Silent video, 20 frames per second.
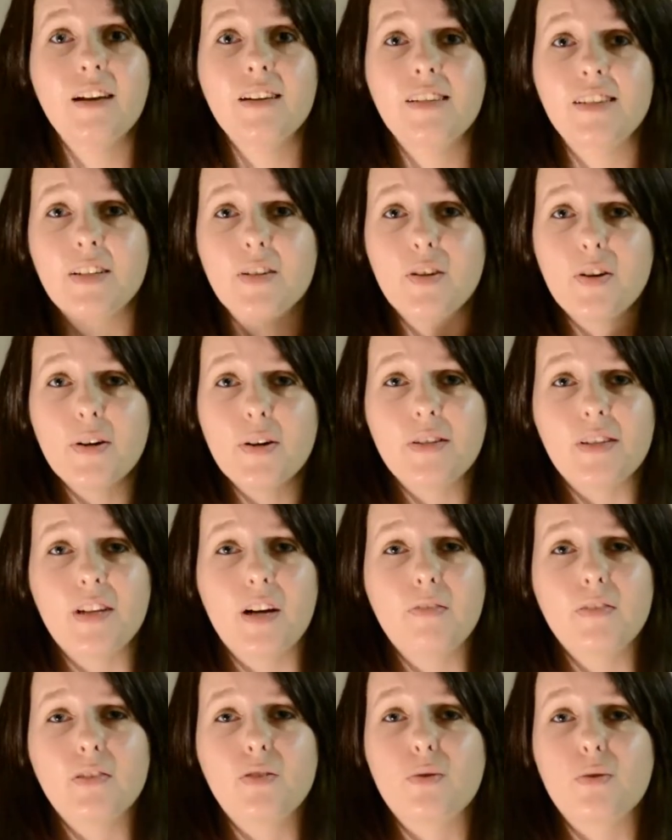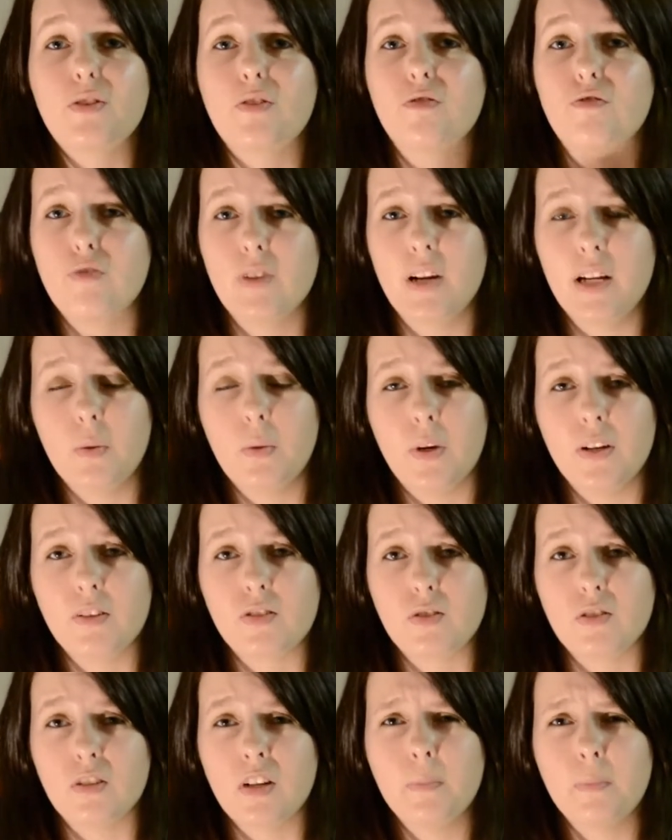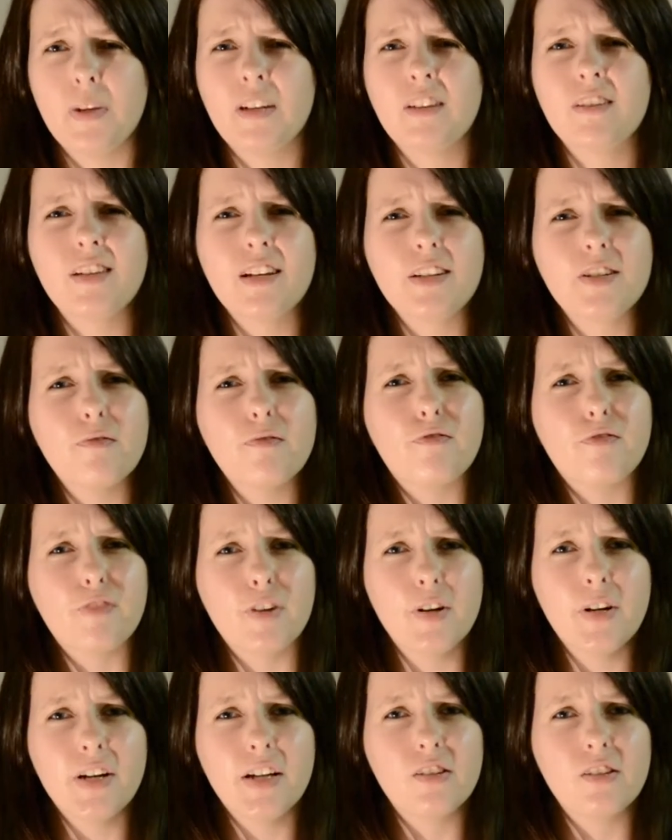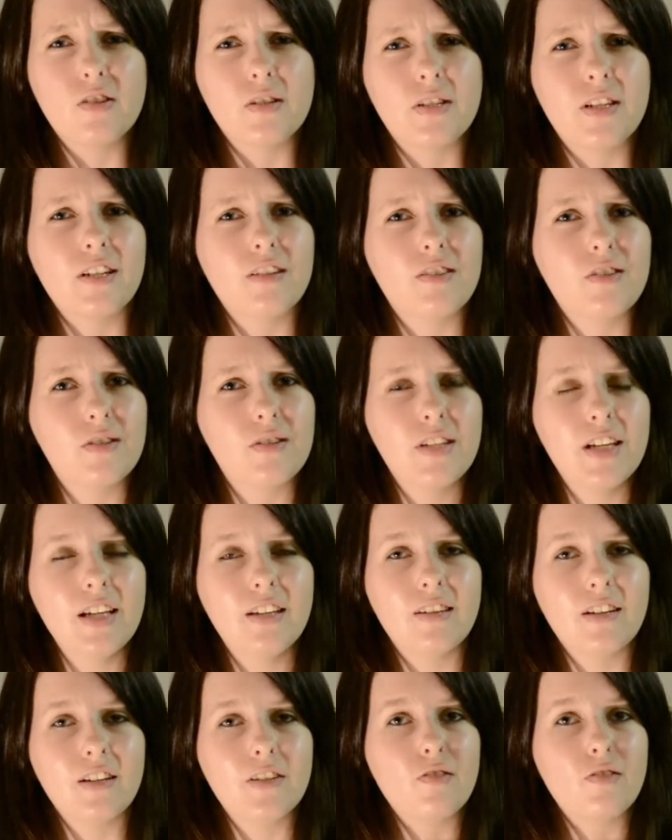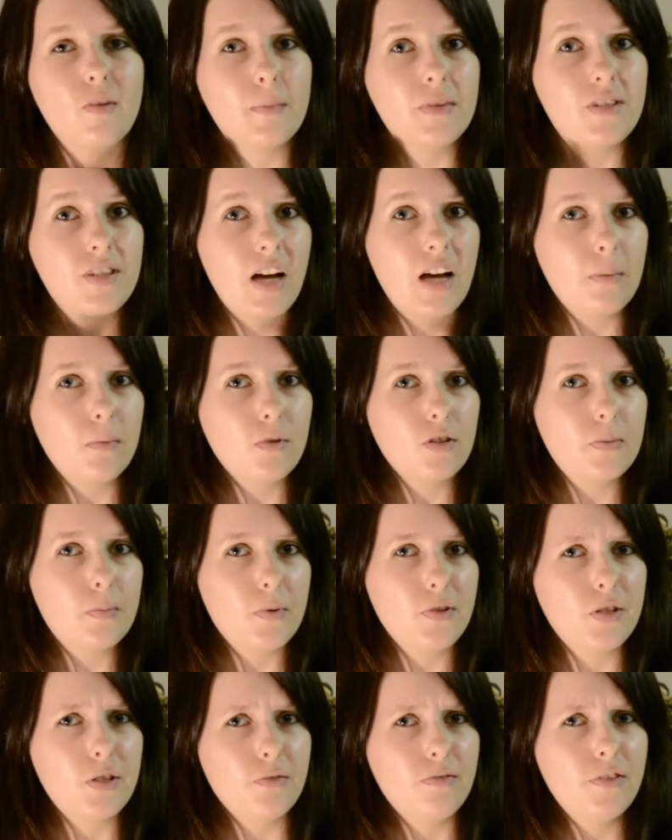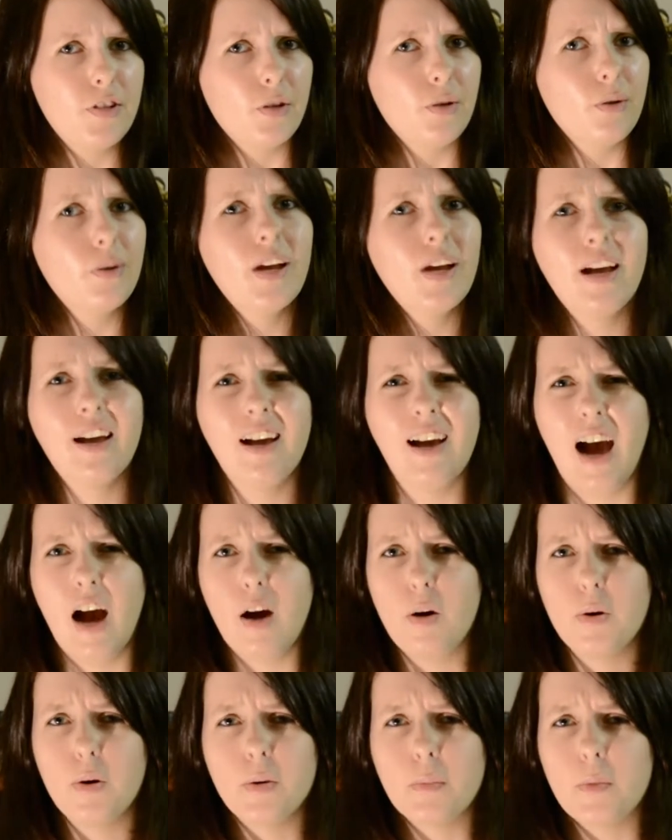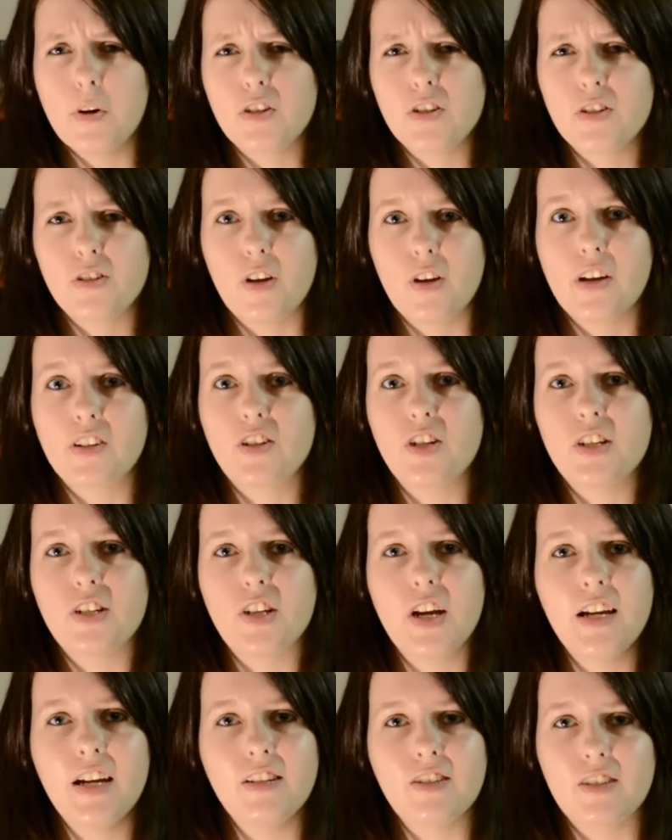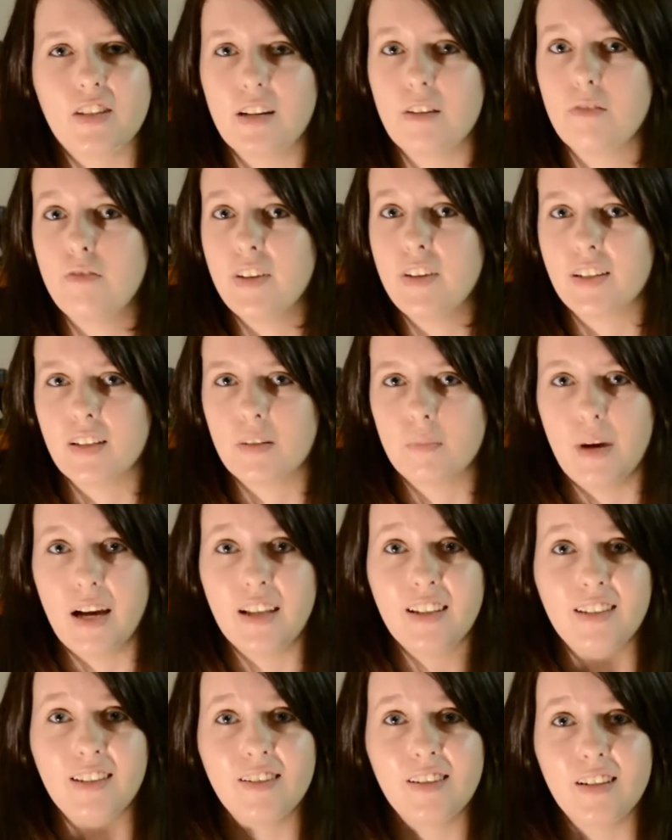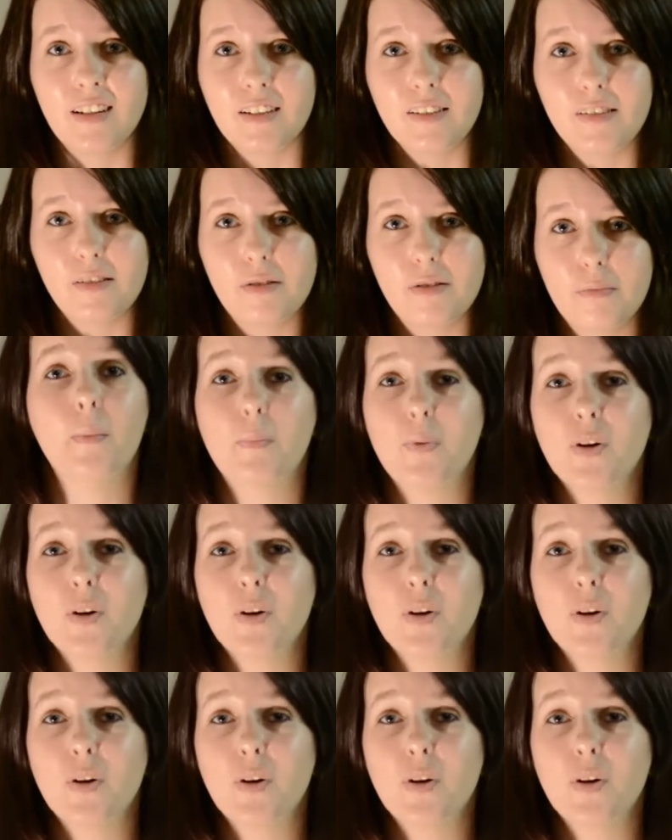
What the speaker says: Cinder herself is also really well drawn up, and it's actually very interesting to see things from a cyborg's point of view, how her emotions are actually changed and affected by these things.